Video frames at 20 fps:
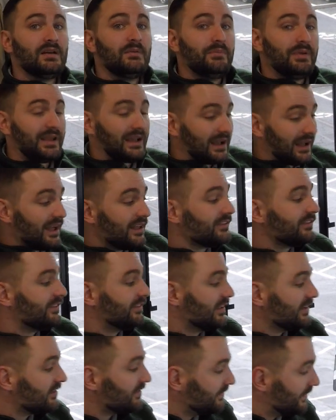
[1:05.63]
Because
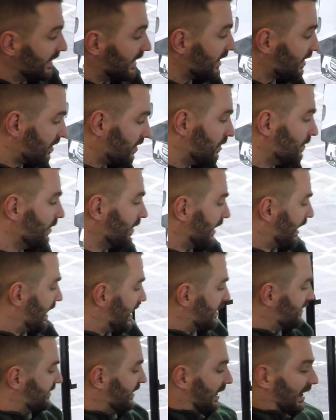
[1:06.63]
this vehicle
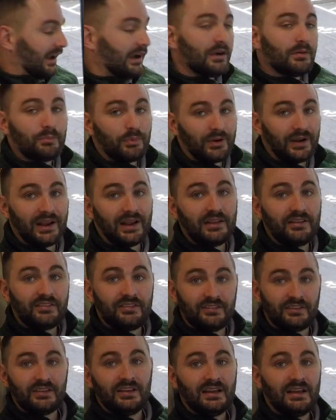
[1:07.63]
has air
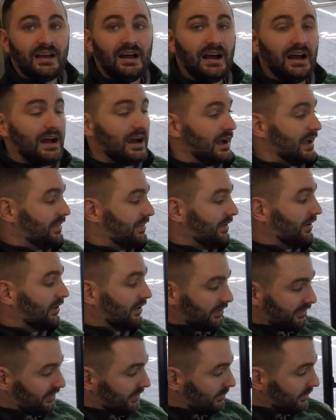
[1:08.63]
brakes, there
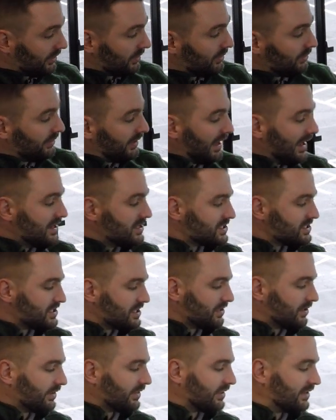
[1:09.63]
are some little gauges
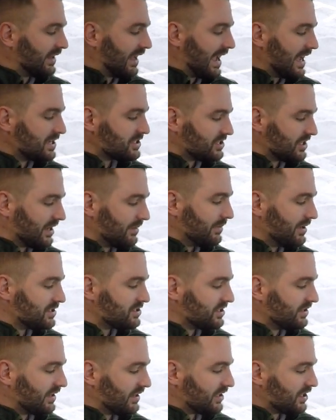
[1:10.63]
here on the dash, and I
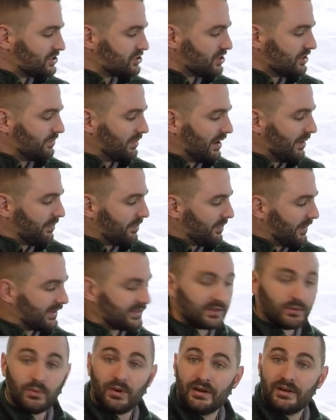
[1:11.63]
mentioned that they should be up
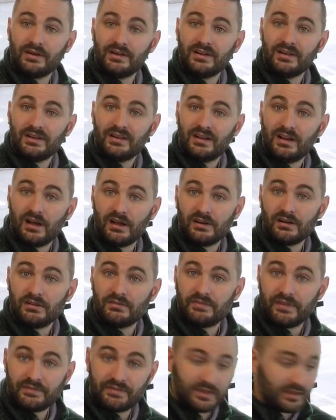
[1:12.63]
about the
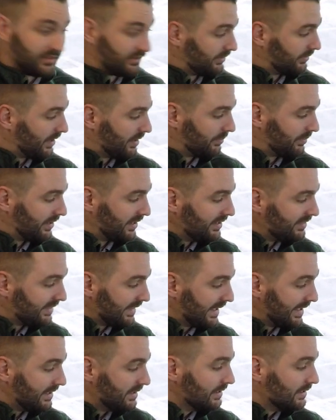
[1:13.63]
150. They're right beneath
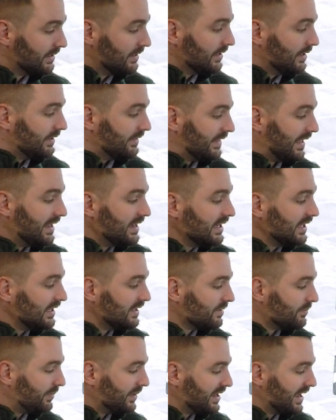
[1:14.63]
that. They need
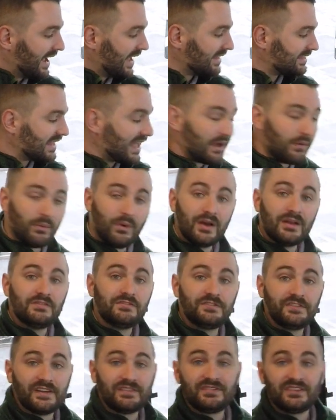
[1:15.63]
to be at that
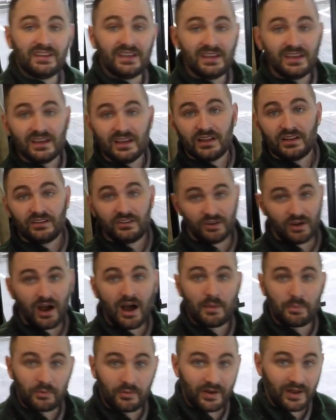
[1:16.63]
150 to
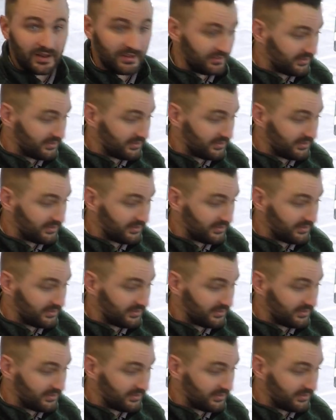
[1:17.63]
operate.